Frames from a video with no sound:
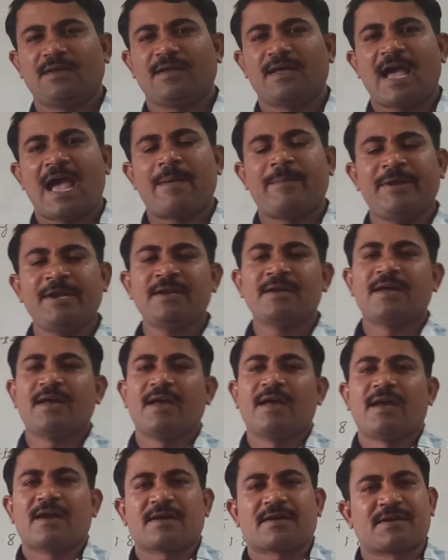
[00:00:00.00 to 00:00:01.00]
I mean,
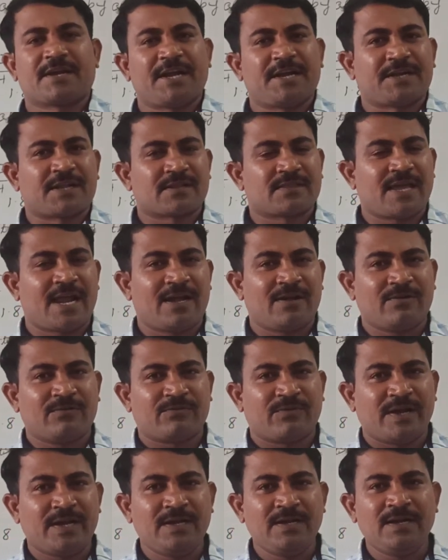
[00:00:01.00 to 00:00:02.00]
greater
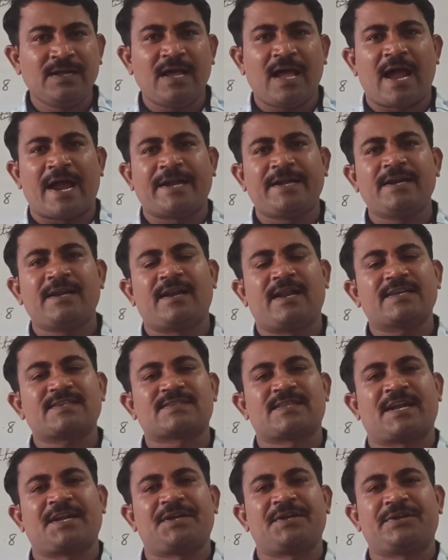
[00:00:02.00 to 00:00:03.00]
than 1 and
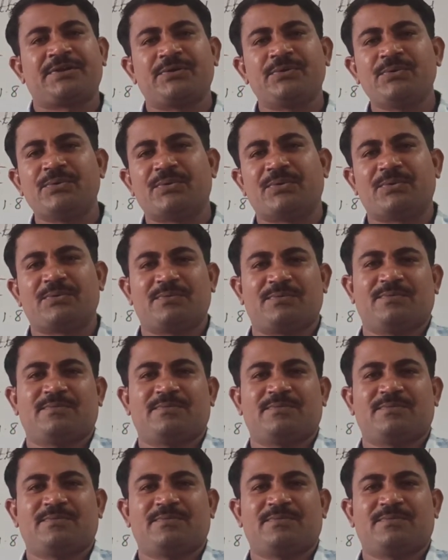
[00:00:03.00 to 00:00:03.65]
less than 2.